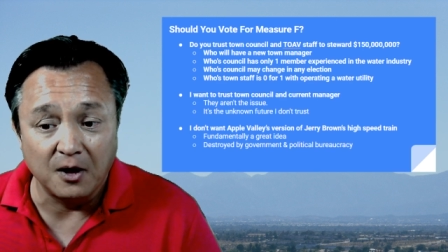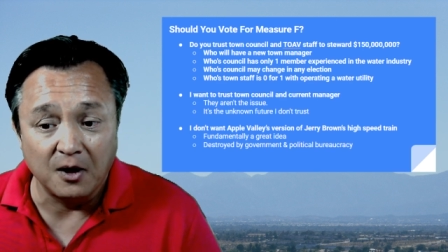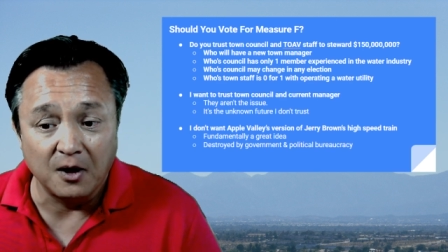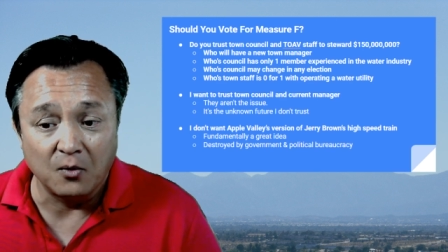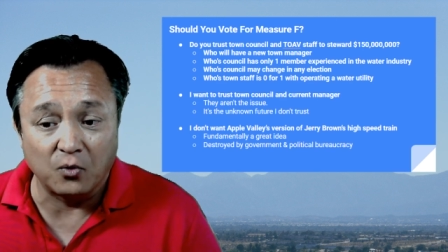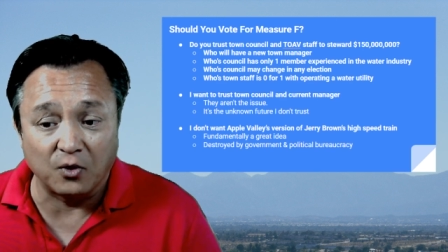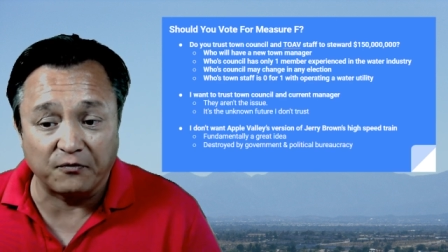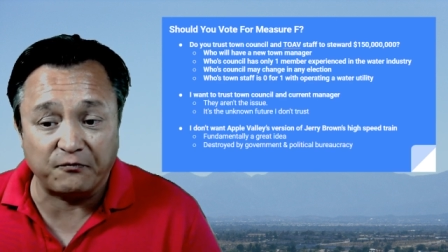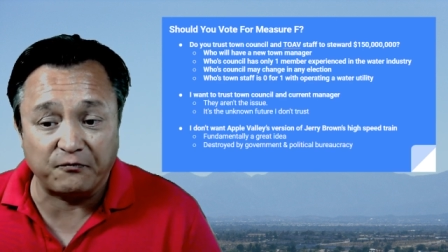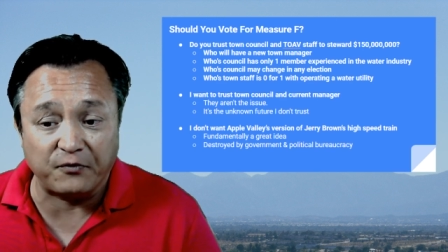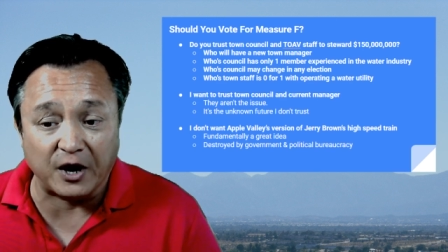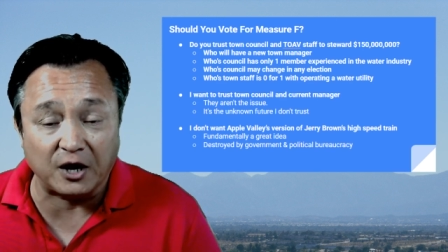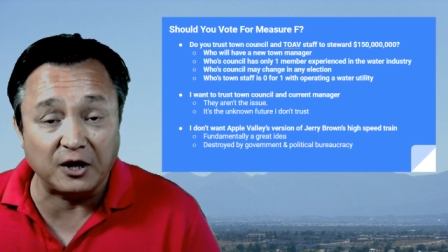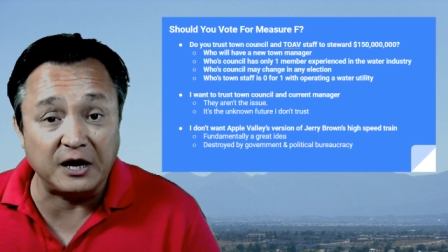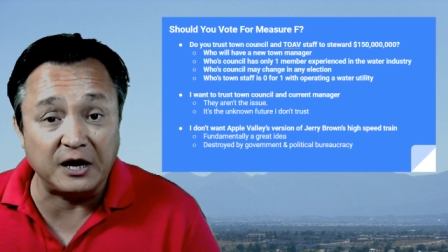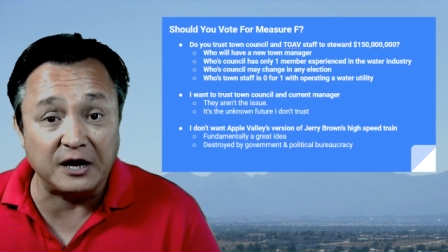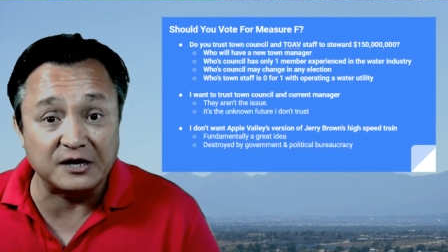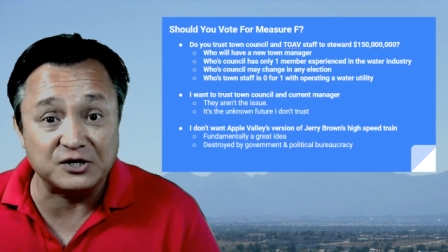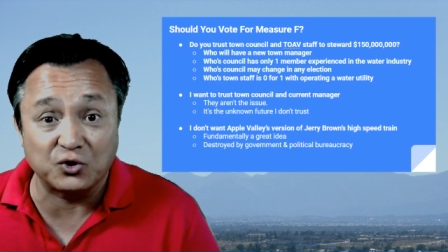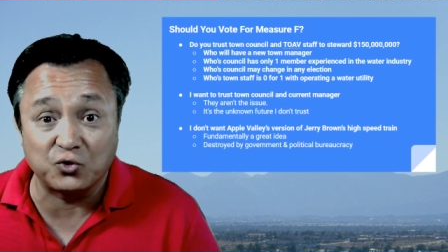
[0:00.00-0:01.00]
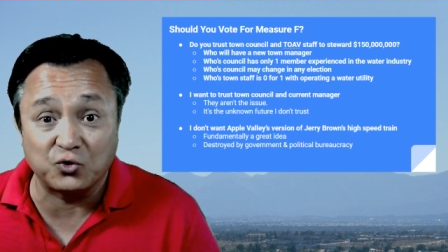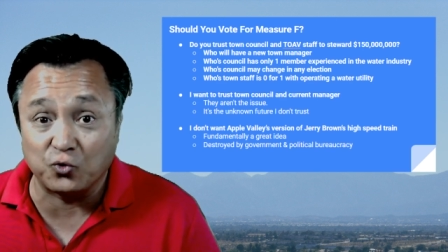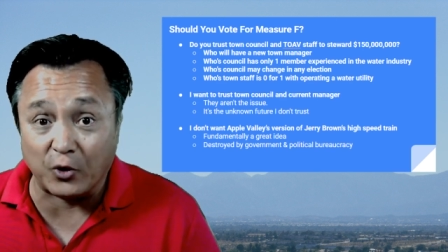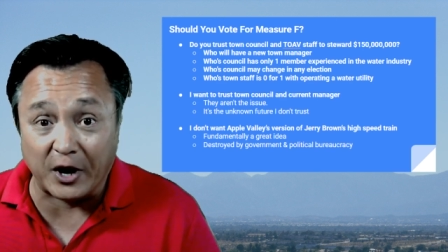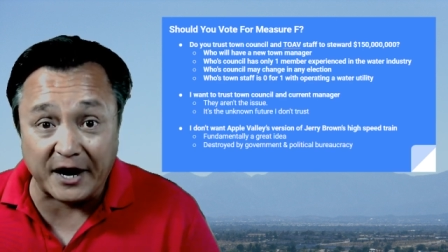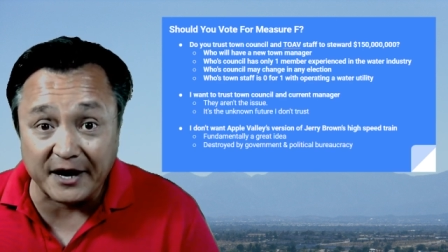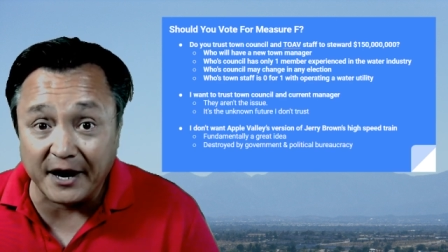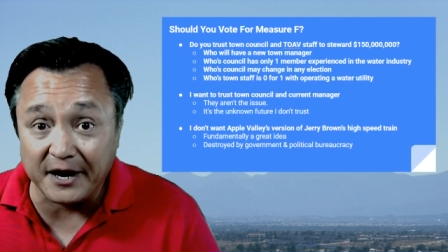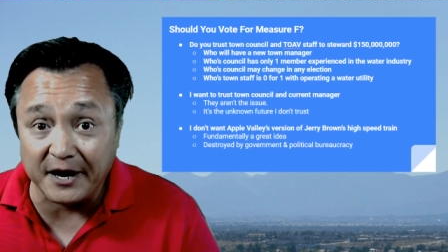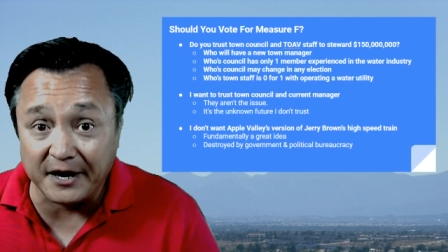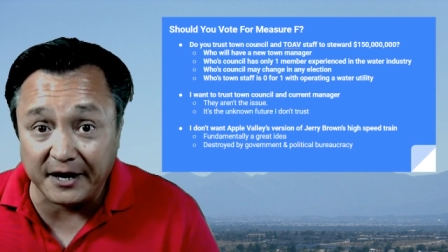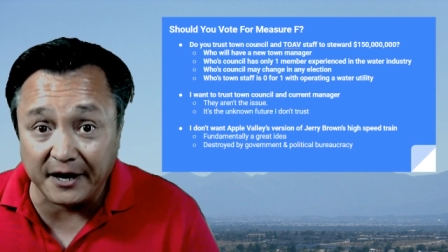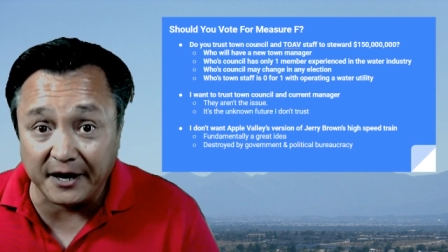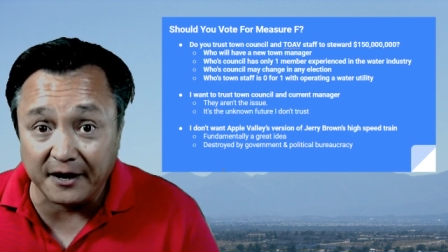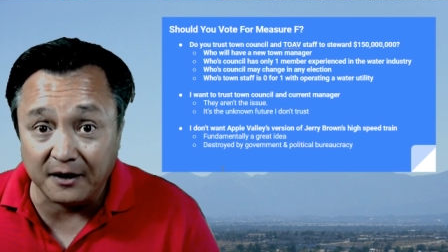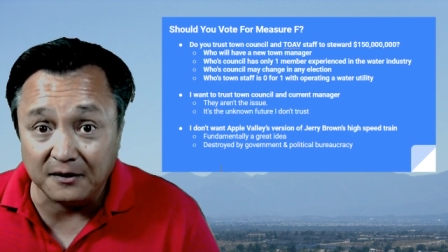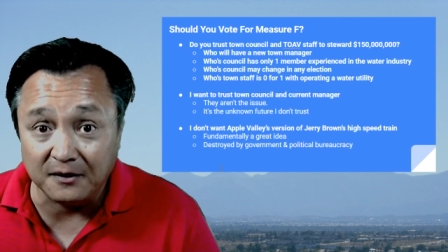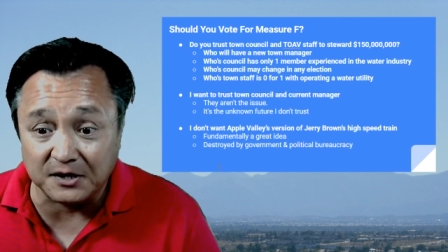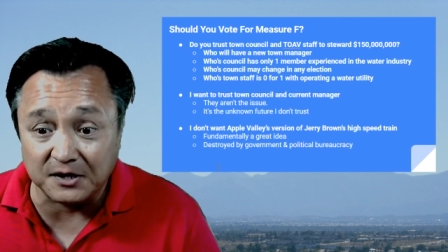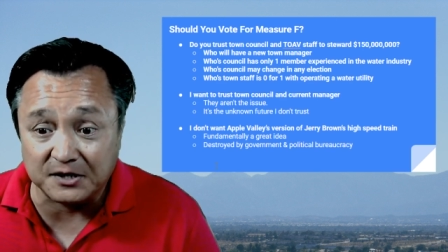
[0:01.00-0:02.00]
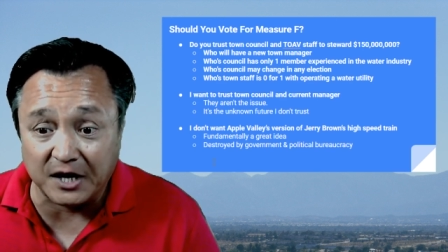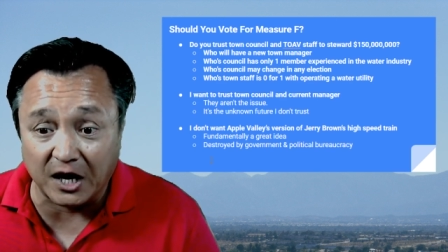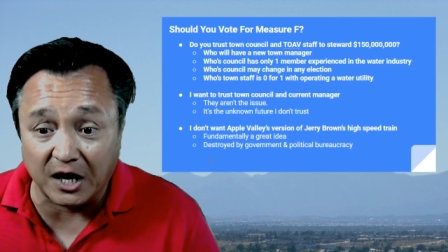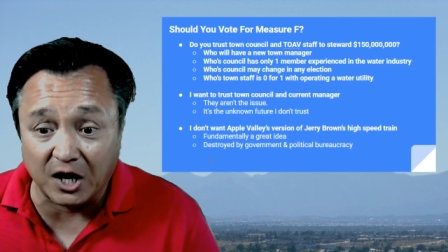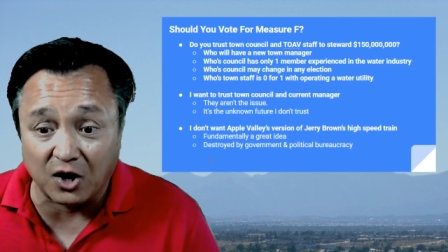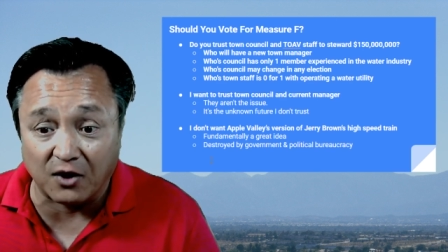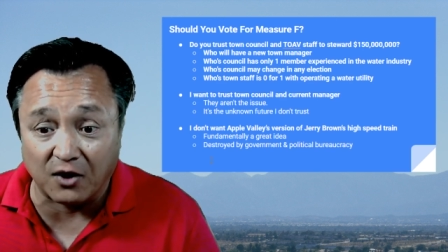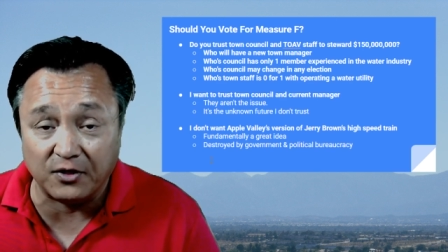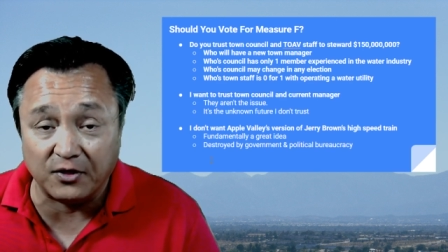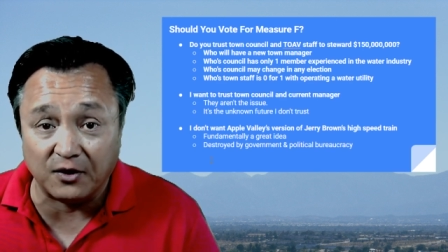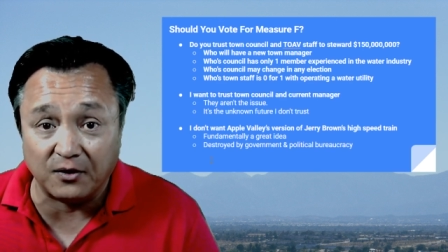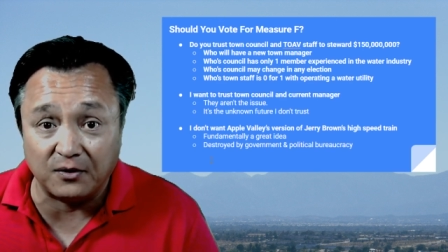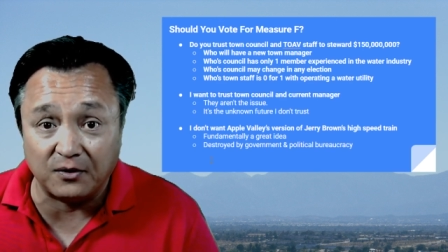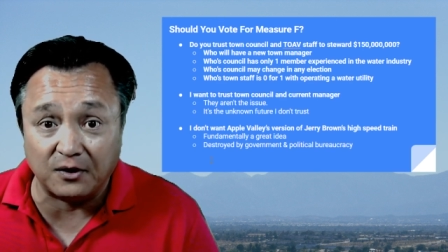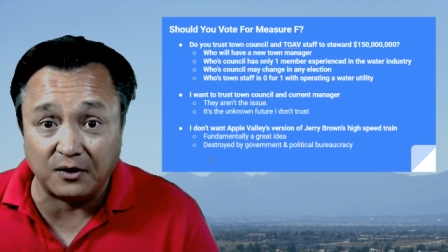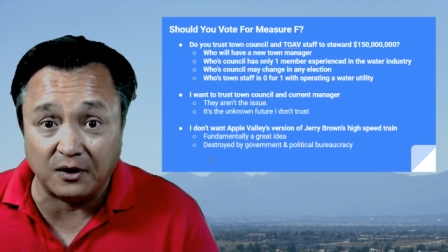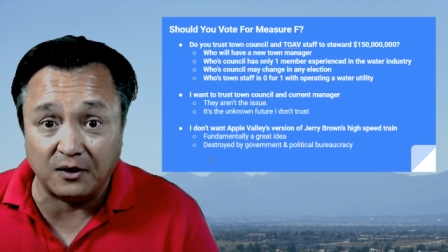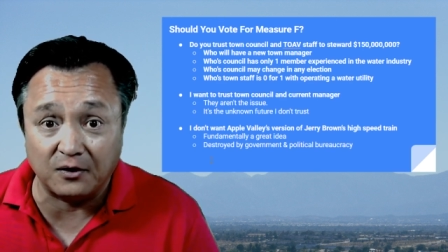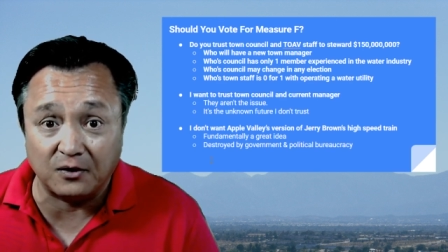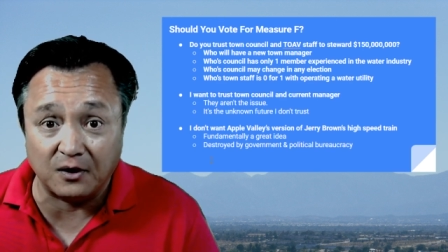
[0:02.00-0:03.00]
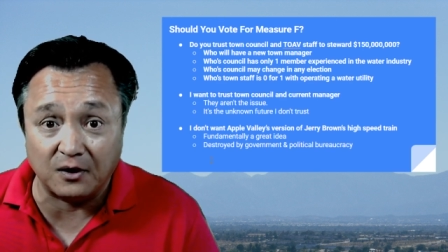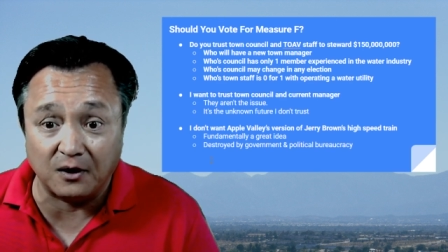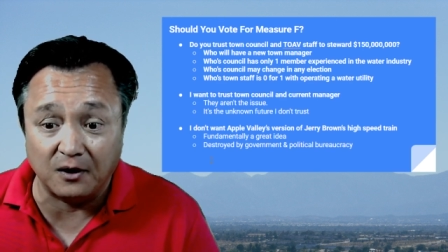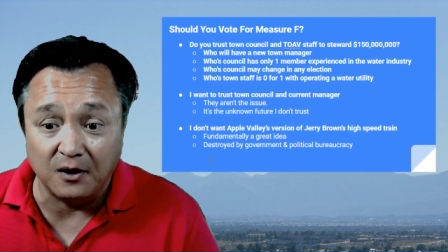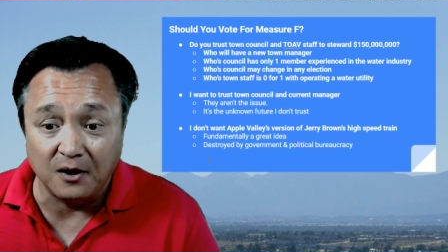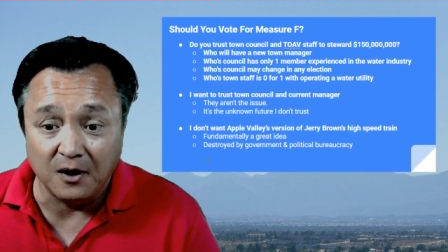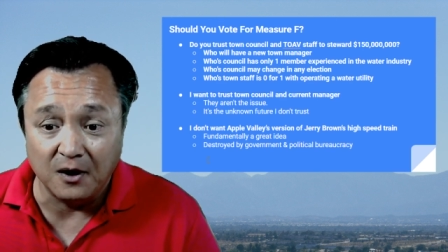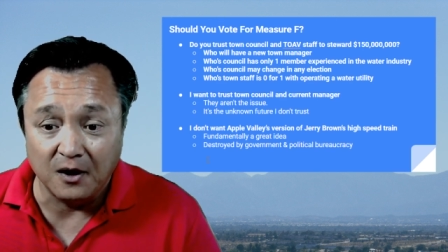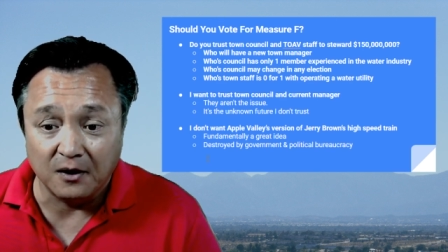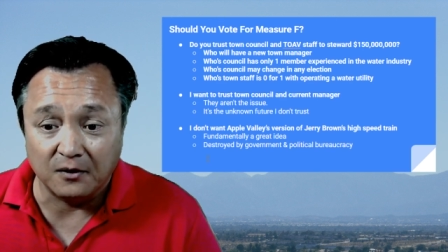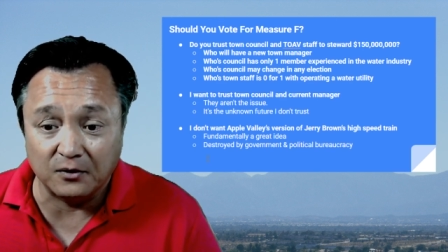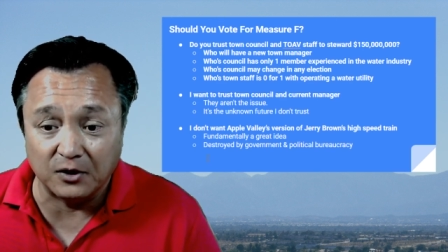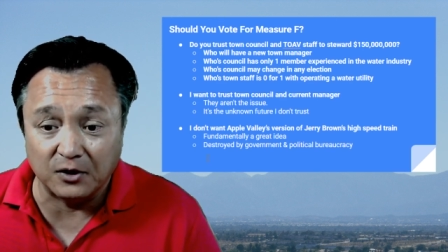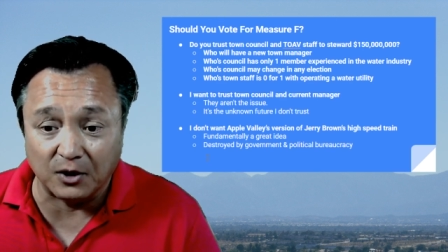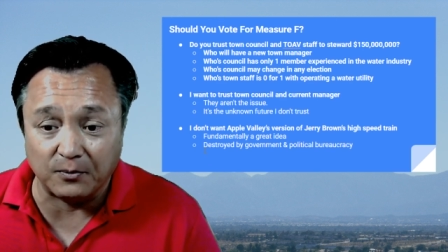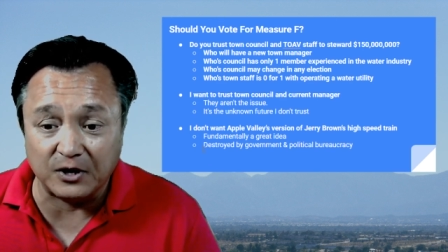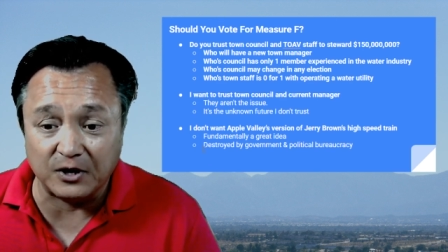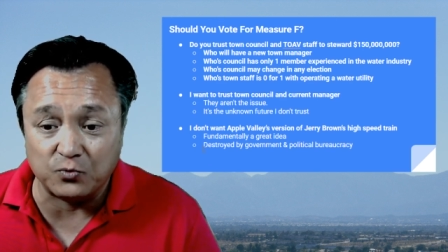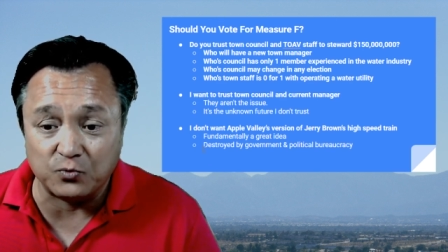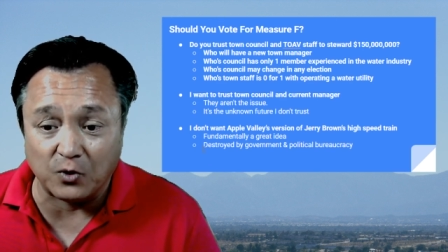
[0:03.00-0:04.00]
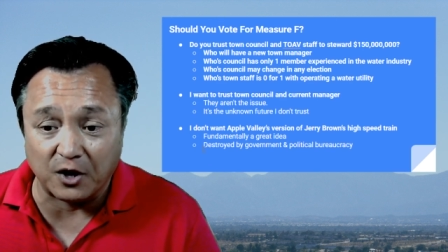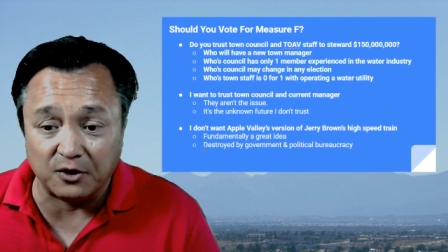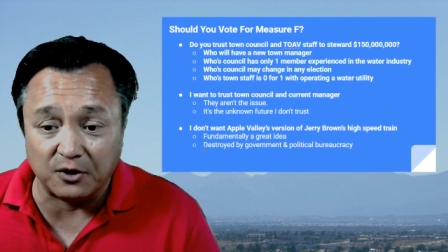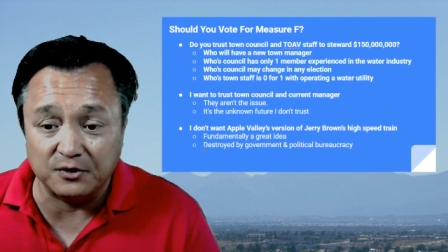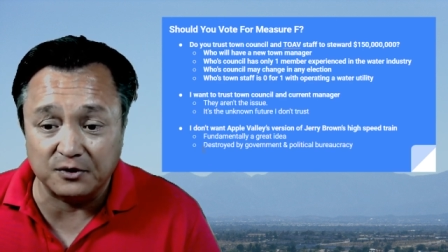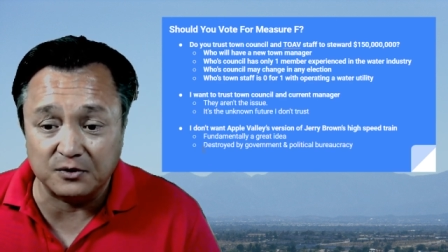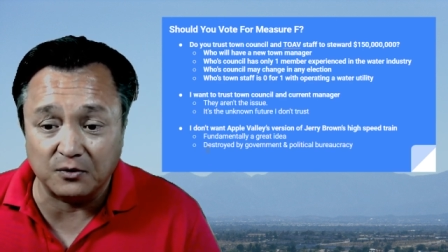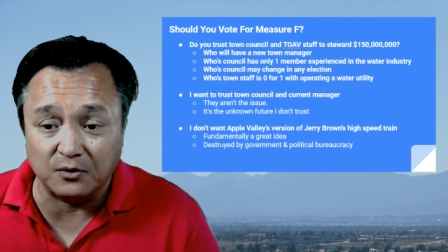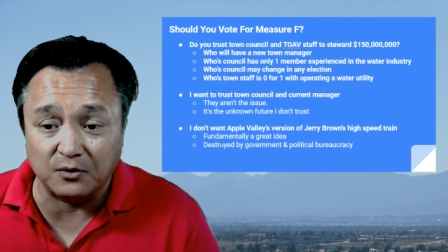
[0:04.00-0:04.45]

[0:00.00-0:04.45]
But finally, it's a great idea to take over the the, the Liberty's water,